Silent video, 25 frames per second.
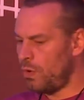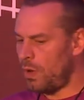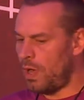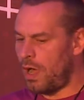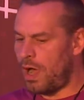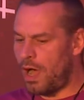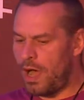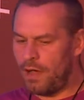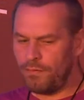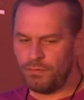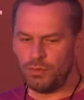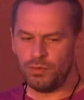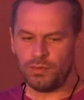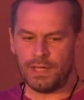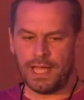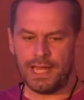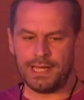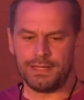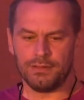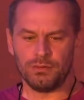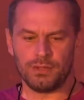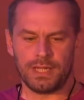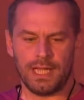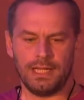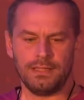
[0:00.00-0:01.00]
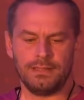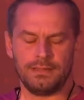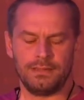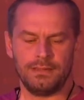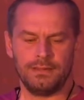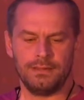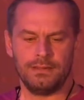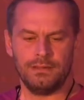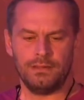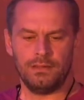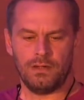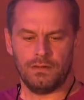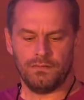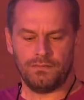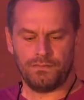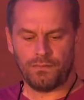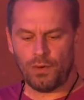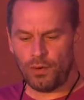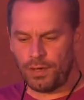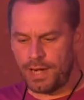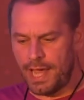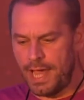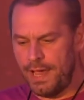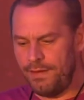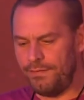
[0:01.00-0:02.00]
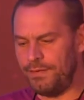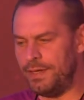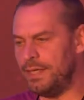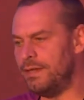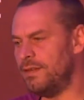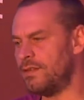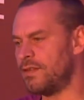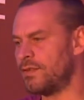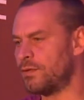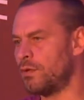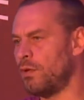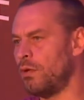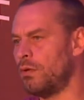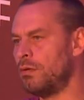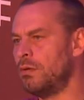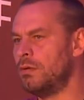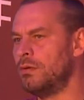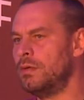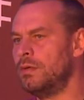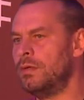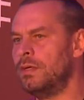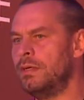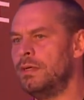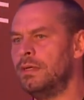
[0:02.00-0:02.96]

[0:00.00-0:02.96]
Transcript: how do they do that? For every install,